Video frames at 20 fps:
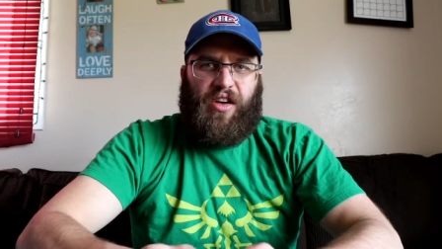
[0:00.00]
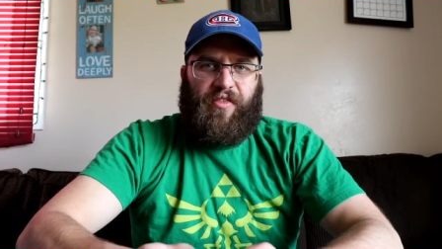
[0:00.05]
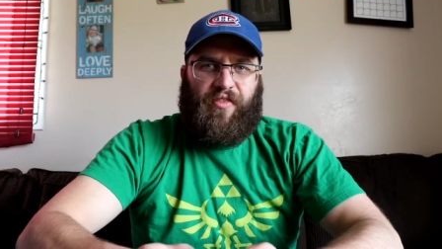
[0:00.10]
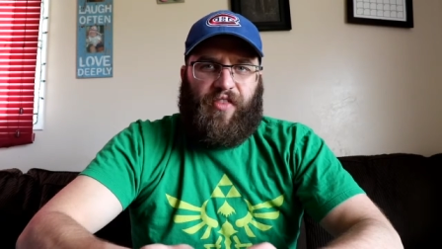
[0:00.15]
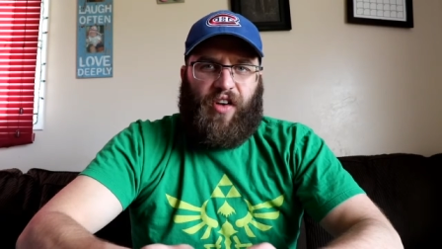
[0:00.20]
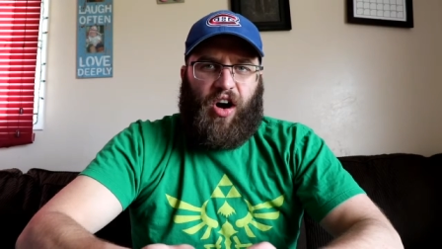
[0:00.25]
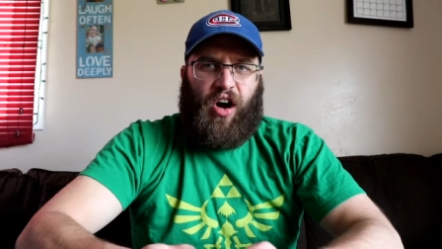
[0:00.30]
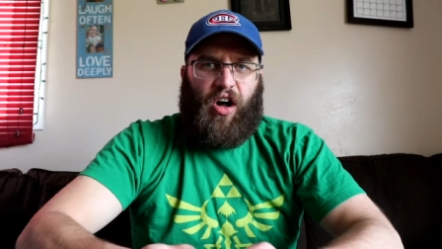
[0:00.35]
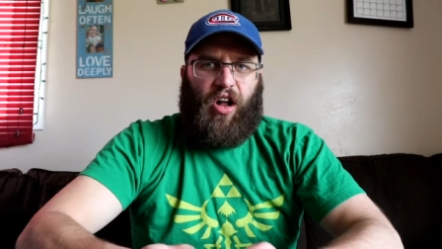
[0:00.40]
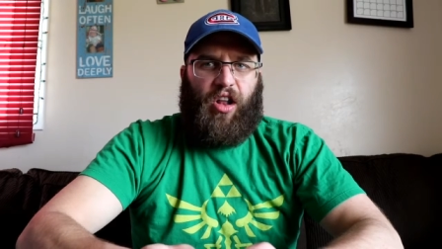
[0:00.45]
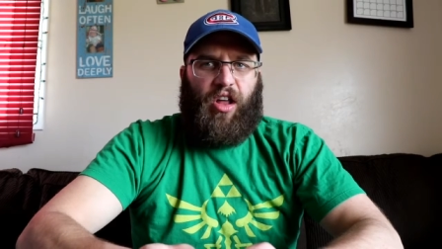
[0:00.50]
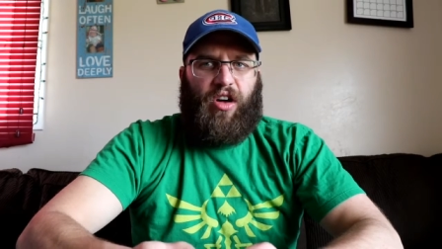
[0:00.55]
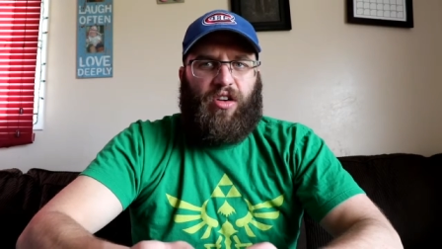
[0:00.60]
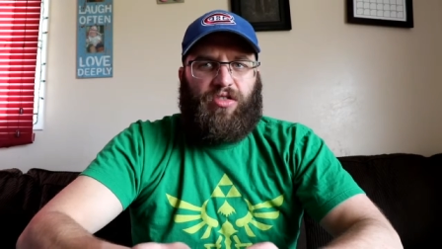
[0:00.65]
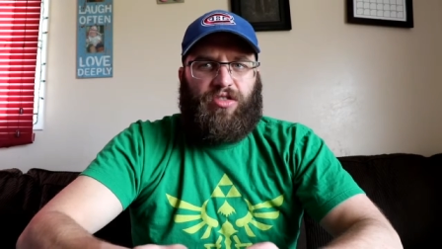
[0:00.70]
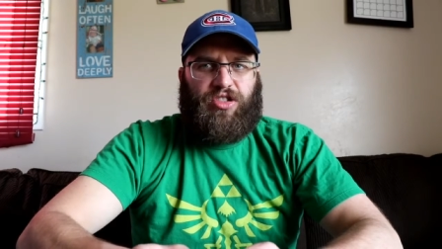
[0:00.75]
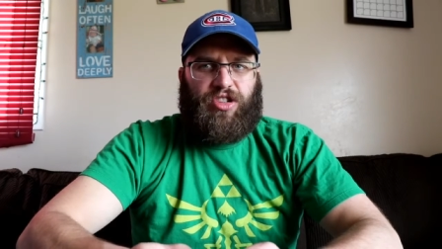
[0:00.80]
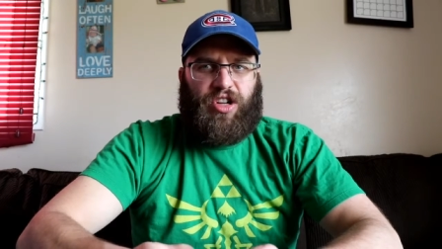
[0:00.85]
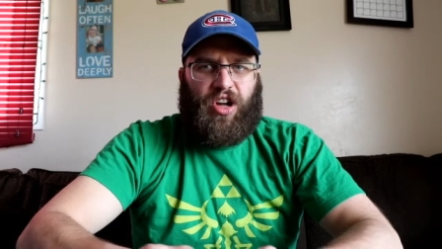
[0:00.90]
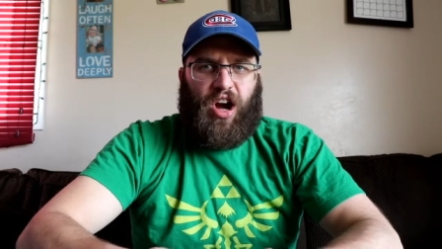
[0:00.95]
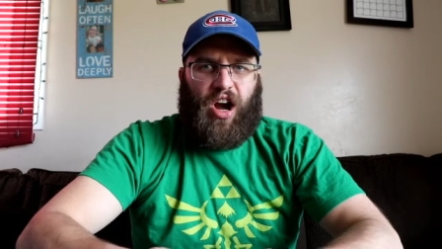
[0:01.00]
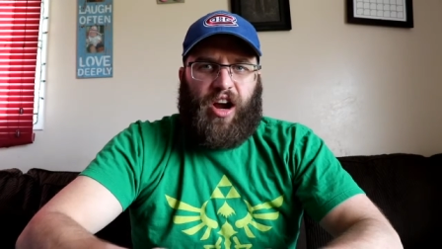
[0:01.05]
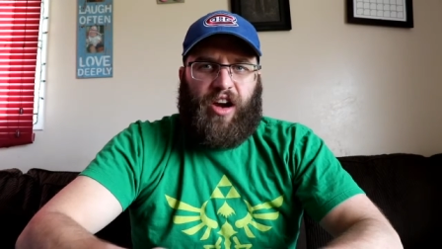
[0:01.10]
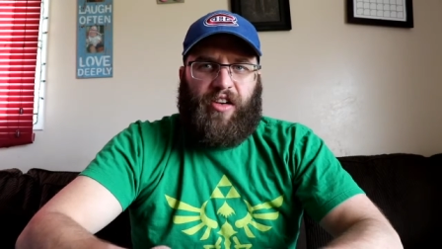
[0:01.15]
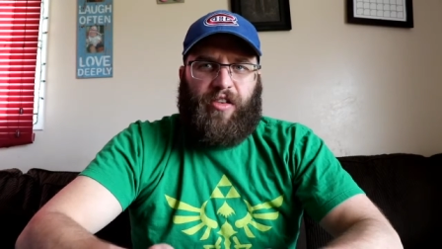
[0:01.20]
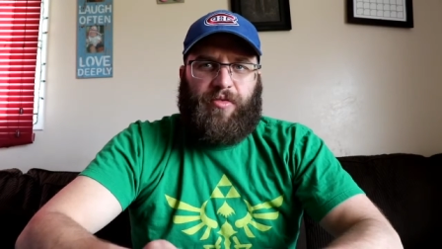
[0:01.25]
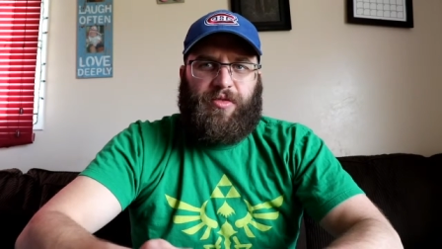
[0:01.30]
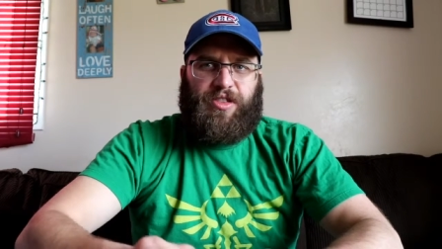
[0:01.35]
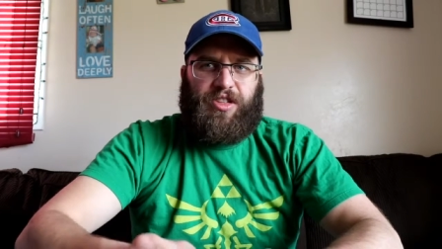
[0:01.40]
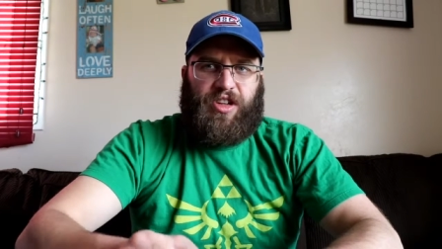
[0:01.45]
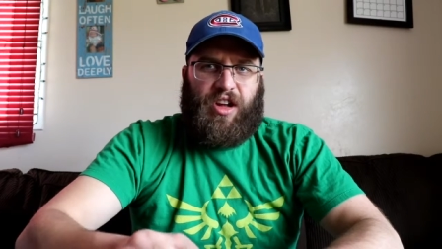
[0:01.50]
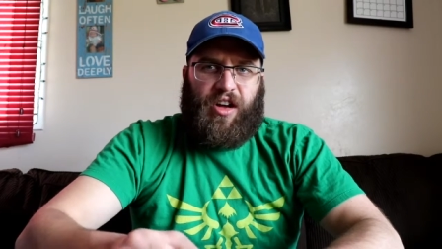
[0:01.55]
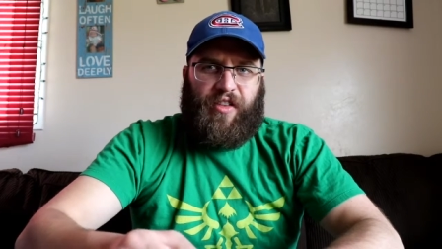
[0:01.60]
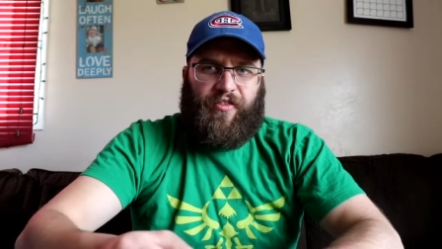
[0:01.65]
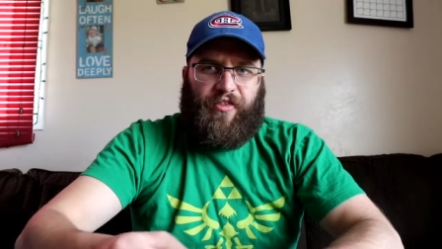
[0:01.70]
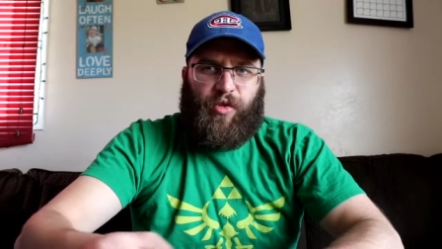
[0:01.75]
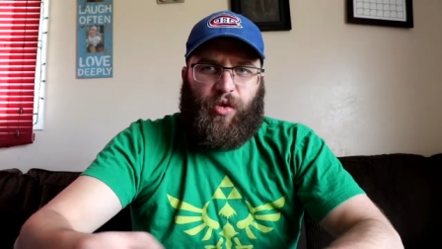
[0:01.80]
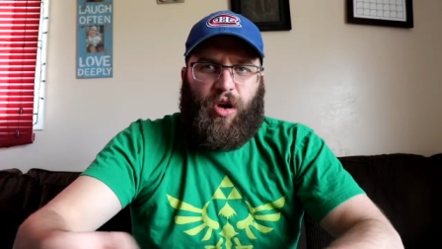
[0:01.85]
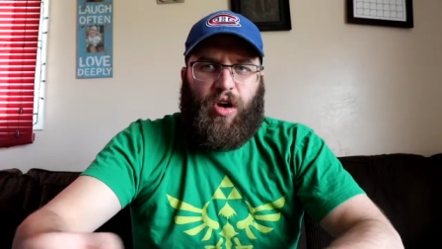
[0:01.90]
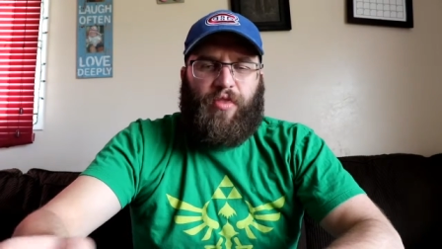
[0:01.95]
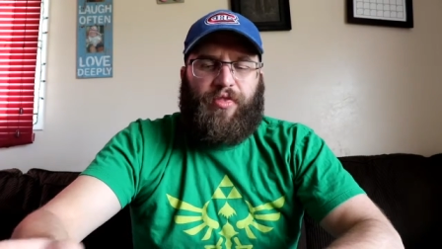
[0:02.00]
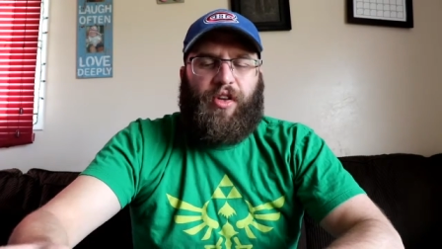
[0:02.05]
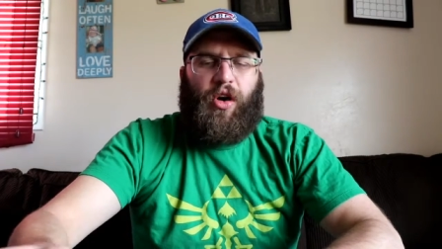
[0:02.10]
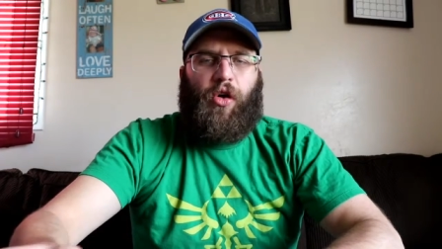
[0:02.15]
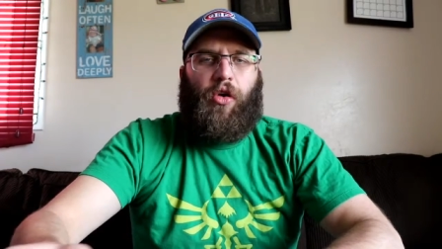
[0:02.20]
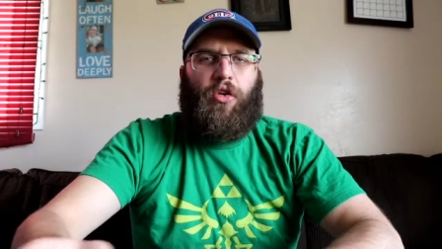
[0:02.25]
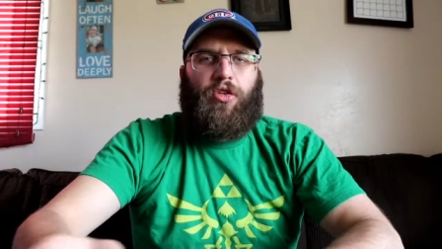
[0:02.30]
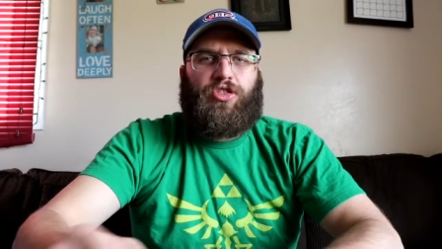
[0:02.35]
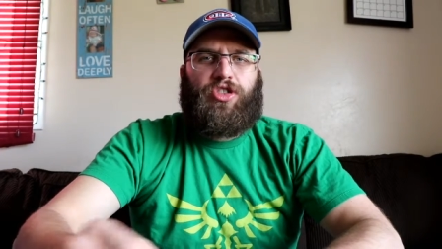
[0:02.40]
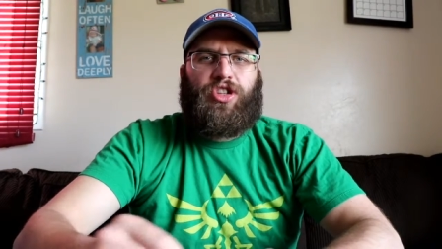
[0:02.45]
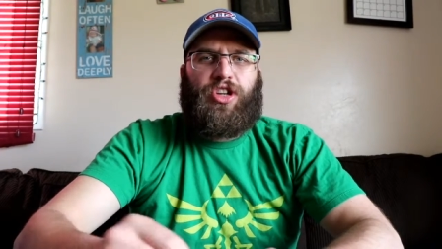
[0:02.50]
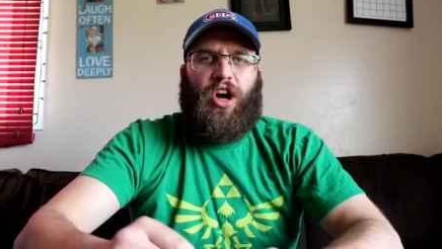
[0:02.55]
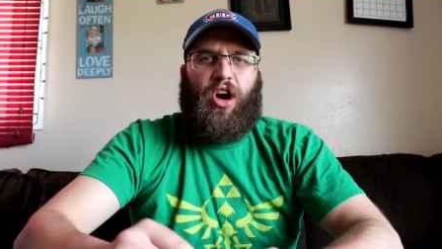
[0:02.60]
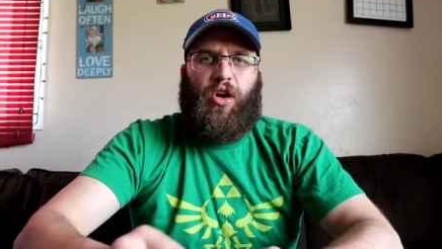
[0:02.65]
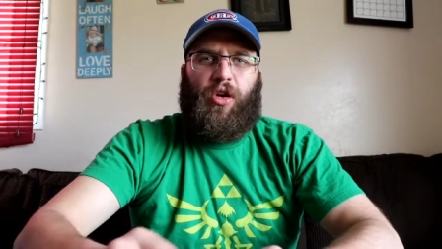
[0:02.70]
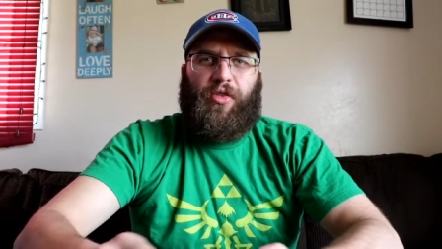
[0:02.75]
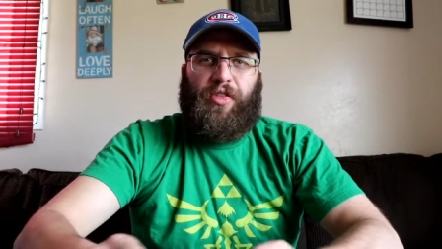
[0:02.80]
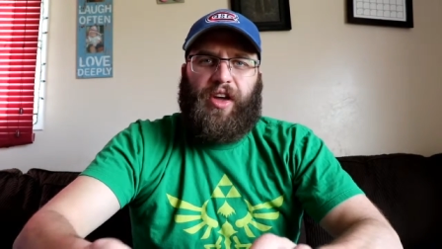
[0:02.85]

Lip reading: and Fallout and Skyrim and stuff throughout the whole show.